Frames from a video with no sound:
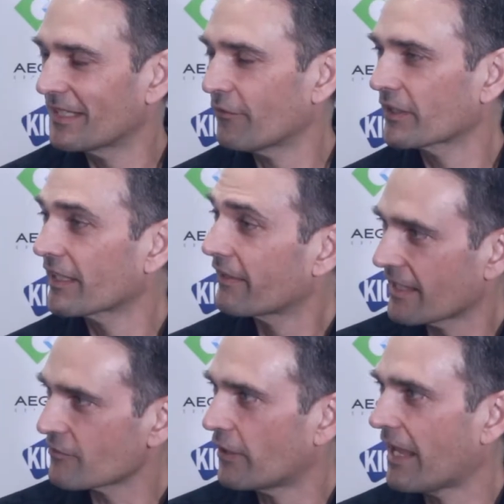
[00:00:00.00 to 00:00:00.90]
Definitely.
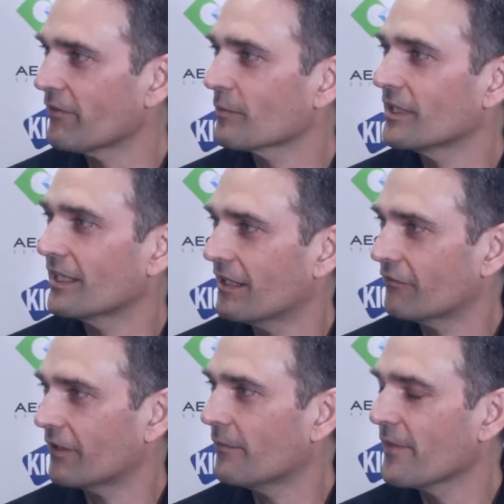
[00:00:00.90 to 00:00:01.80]
Thanks for having me,
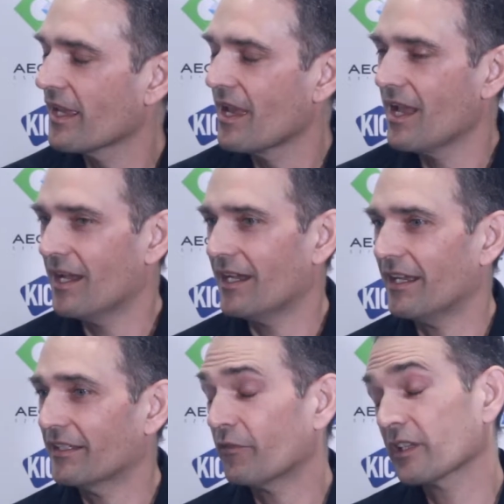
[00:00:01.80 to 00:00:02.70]
Phil.
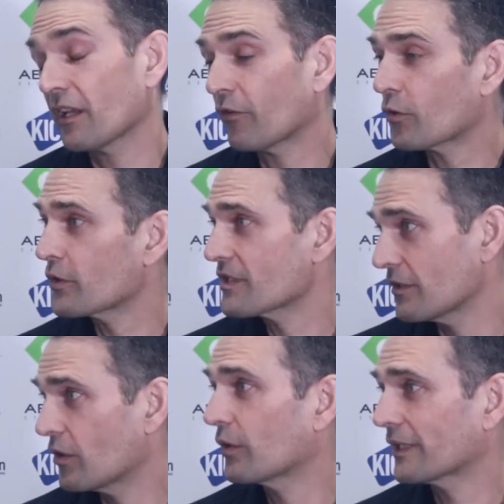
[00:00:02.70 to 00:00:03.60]
Definitely, of course,
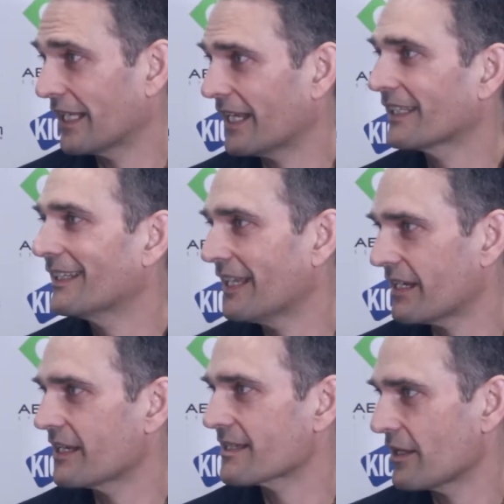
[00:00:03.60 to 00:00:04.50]
getting
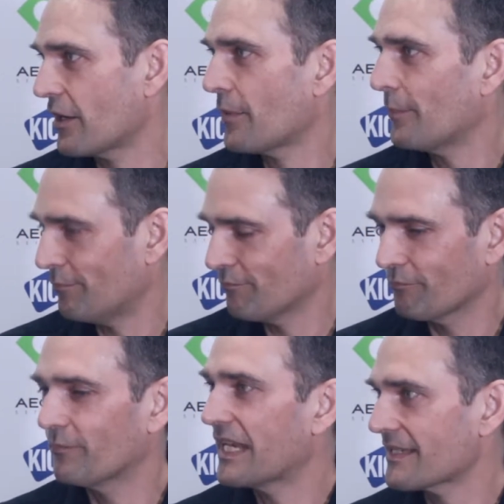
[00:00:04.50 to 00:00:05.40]
data is the
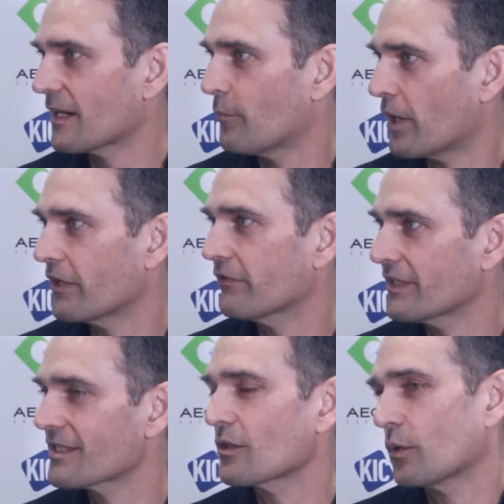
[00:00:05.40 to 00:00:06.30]
basic part of
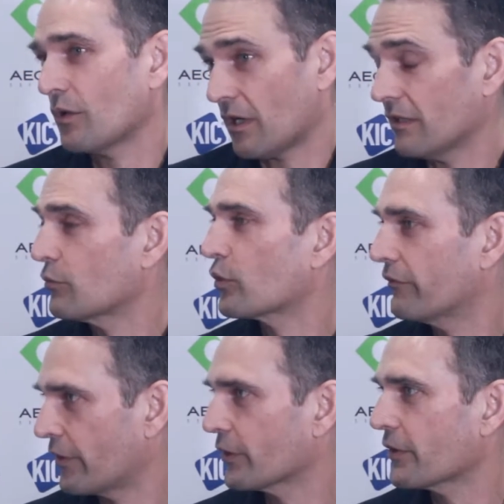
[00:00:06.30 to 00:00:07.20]
it. So
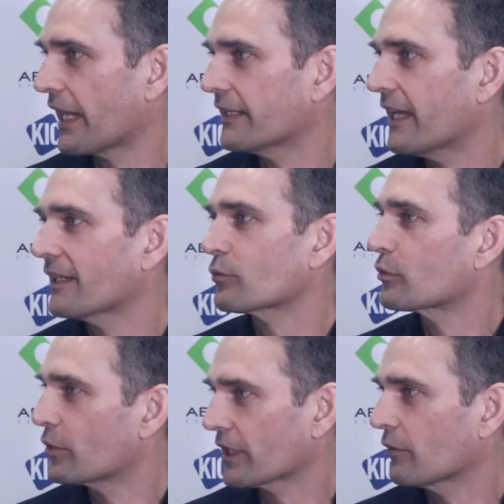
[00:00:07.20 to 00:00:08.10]
we're very good at that. We're
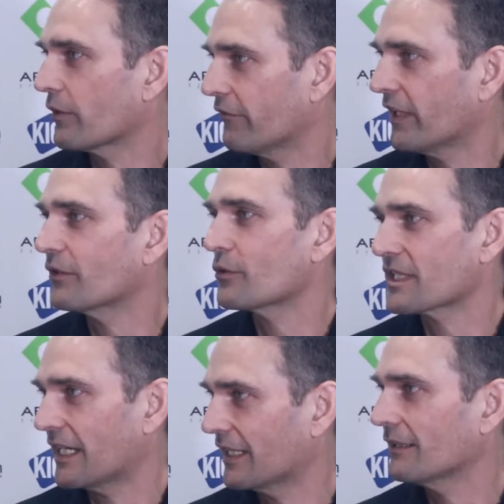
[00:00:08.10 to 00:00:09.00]
working with the
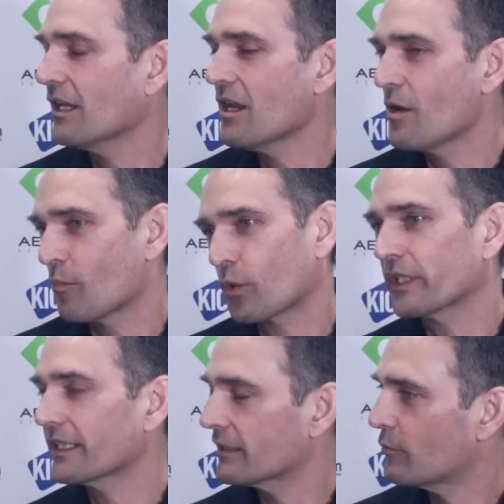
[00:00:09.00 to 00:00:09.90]
vendors, getting more
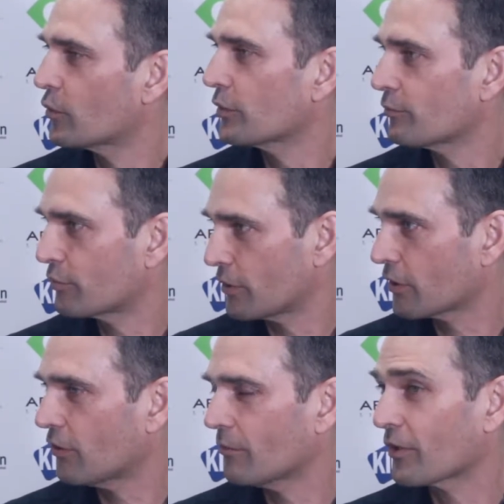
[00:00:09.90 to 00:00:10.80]
data, more
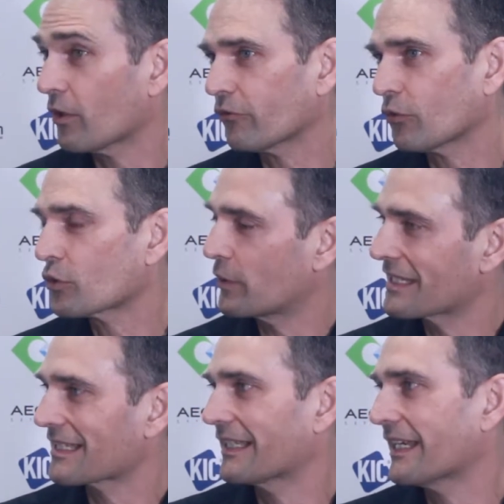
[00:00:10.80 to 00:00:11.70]
protocol, but also
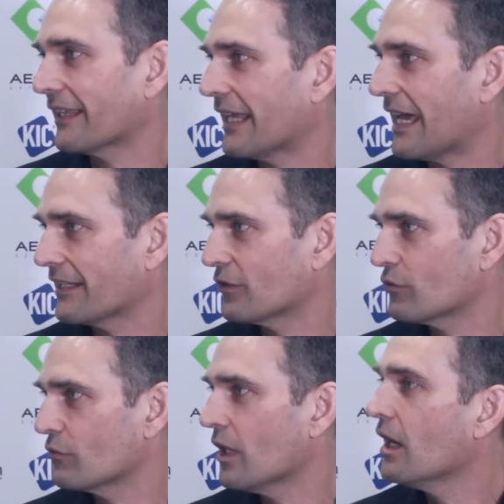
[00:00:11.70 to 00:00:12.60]
translating that
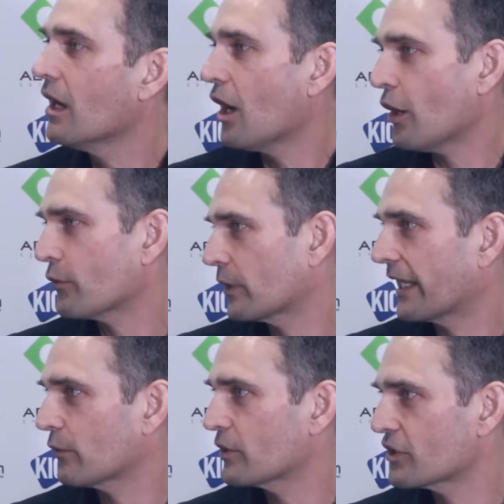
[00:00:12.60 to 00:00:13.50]
into other
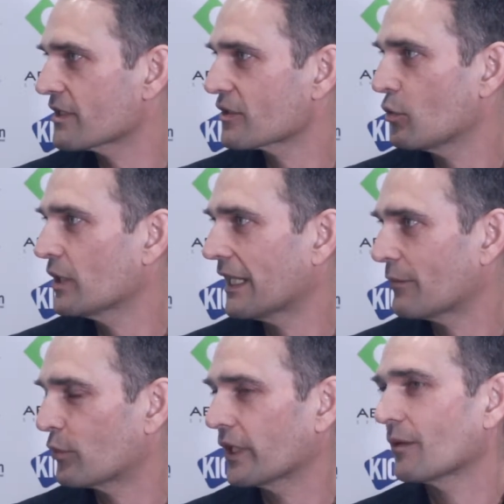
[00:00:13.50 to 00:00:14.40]
languages so we
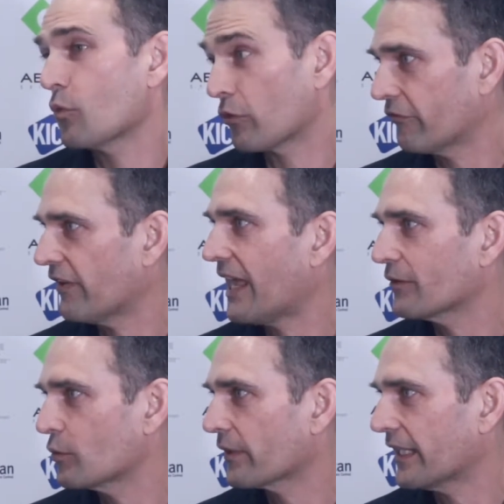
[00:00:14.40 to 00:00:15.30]
can bring more
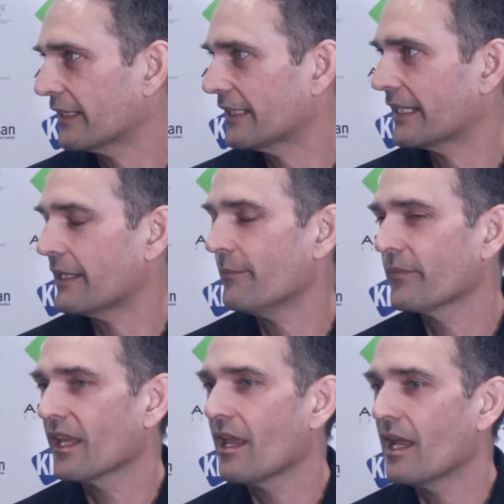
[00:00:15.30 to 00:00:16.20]
value with that data.
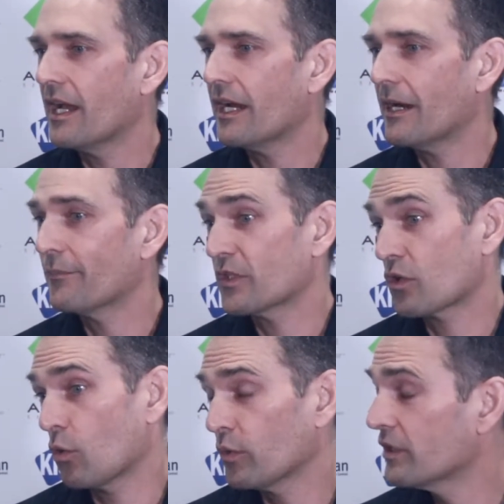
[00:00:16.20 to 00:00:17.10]

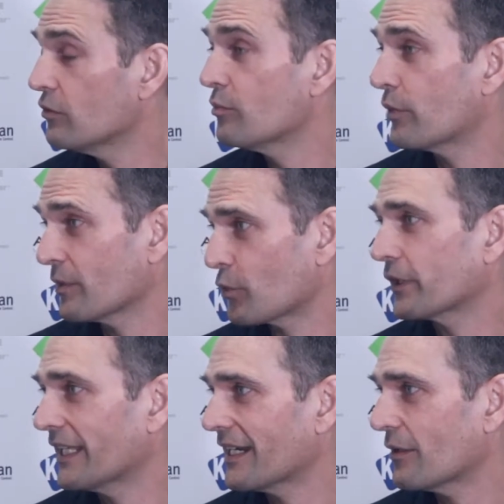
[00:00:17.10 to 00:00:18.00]
So we do bring
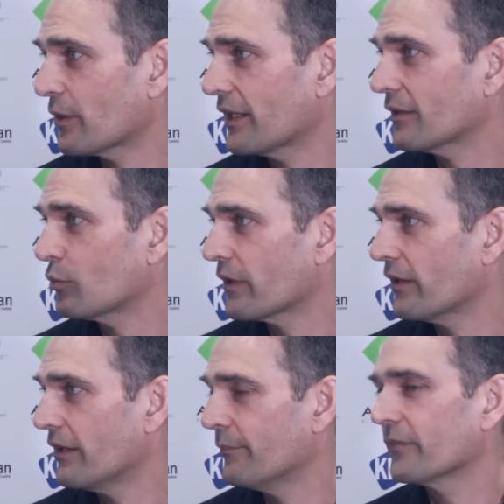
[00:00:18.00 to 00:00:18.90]
more data with it.
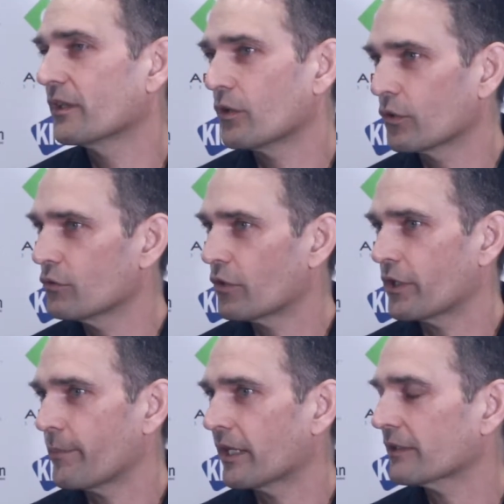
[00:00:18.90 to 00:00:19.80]
You
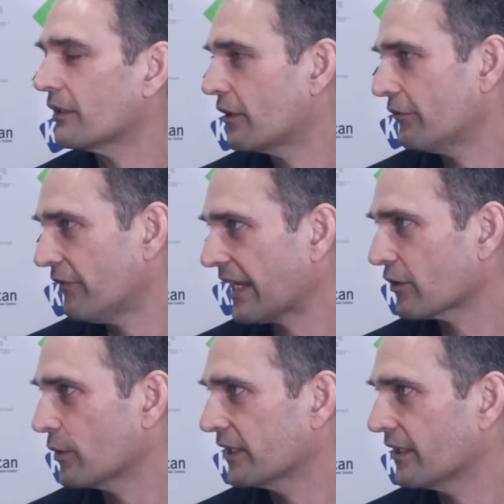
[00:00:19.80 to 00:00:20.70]
heard about our
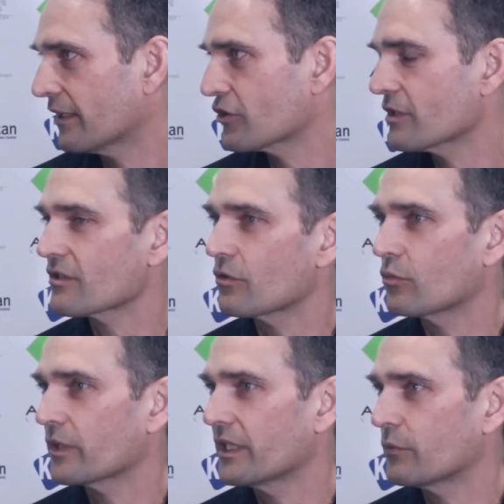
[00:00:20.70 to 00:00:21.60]
factory intelligence. So
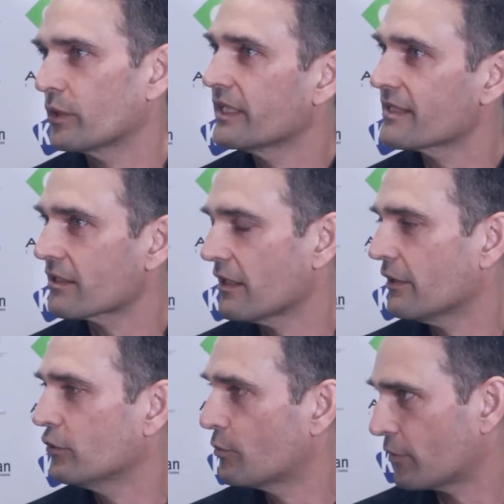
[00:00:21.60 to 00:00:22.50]
we released
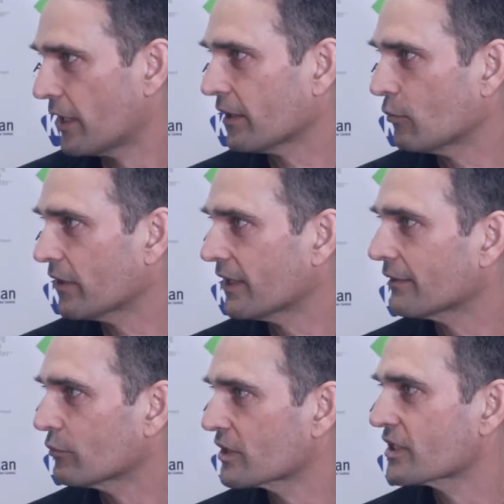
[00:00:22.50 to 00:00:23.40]
a new product with it,
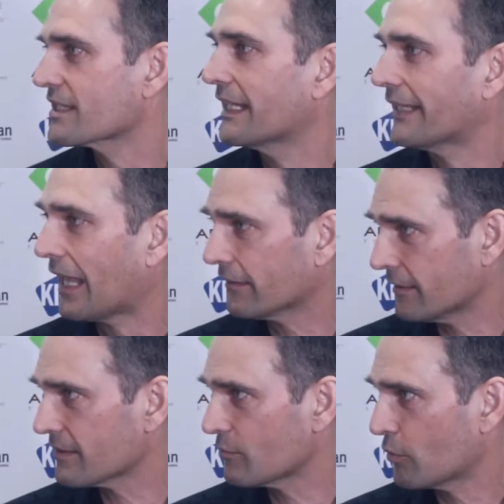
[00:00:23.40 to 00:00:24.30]
which is the
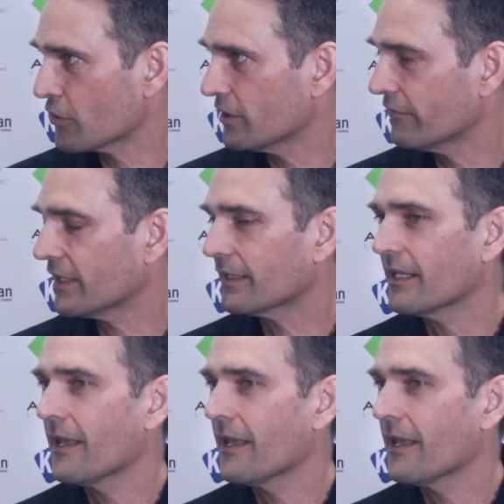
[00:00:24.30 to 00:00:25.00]
analytics portion of it.